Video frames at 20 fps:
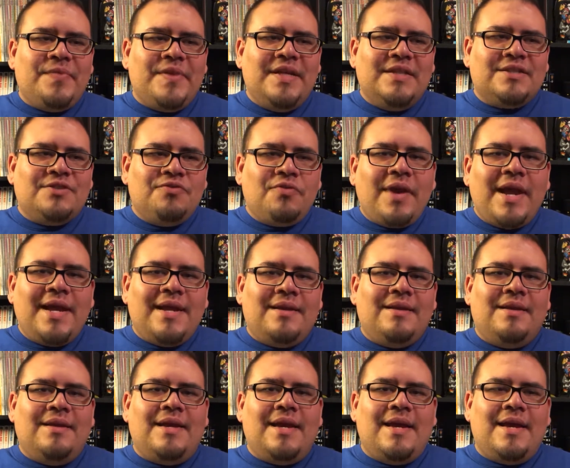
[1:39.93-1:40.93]
It's great,
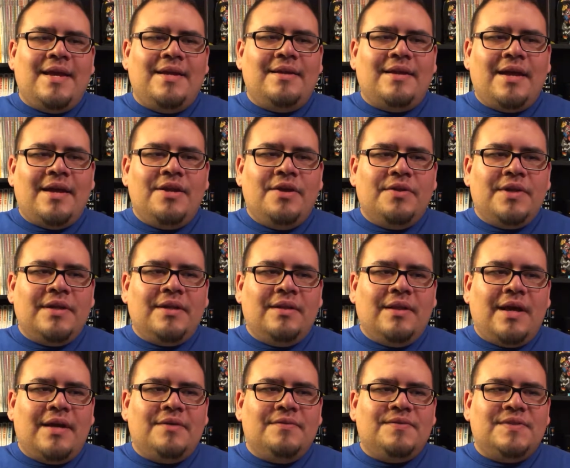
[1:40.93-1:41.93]
and I know that a
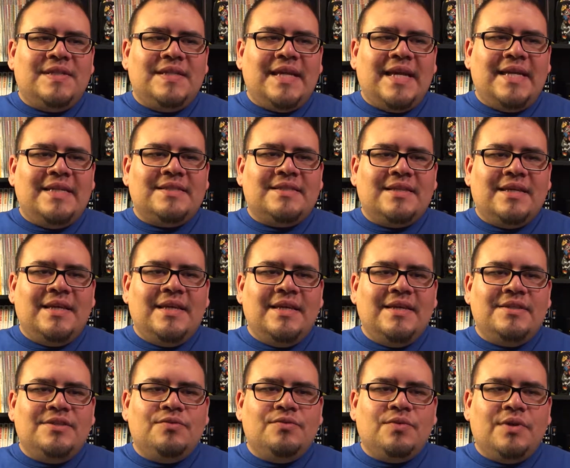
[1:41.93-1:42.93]
lot of today's
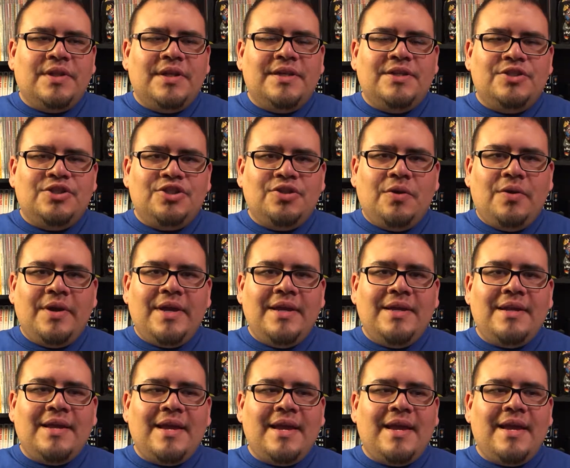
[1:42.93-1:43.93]
kids really enjoy
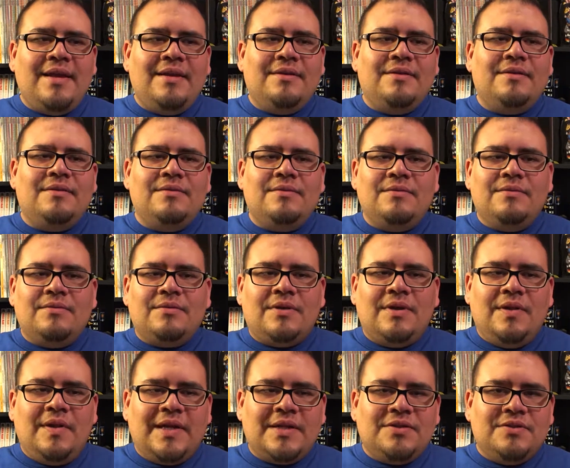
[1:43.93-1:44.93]
it, and
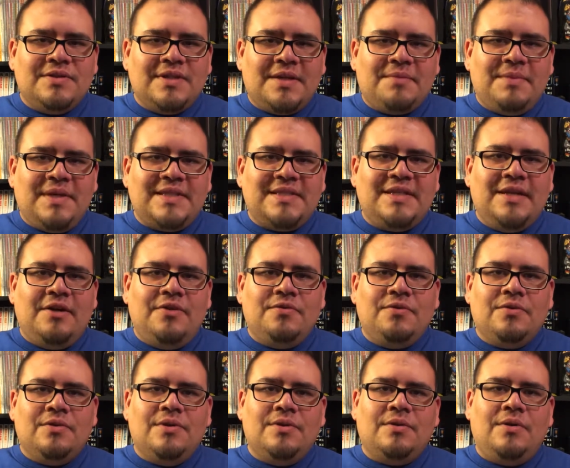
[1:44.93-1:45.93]
collectors like myself
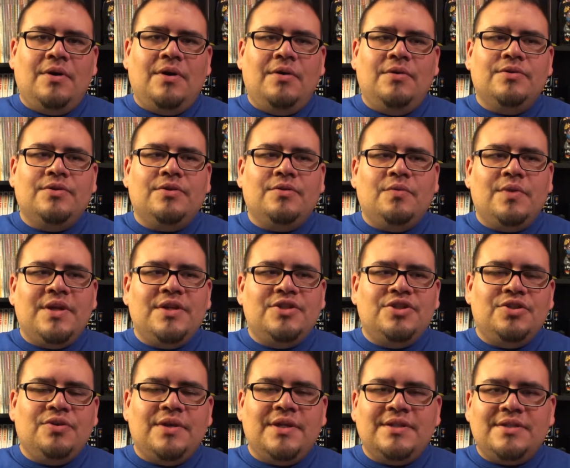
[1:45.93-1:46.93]
who are a little older, we
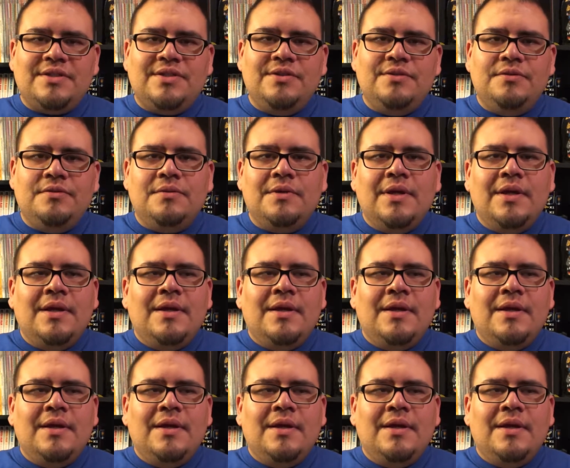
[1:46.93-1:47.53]
enjoy it too.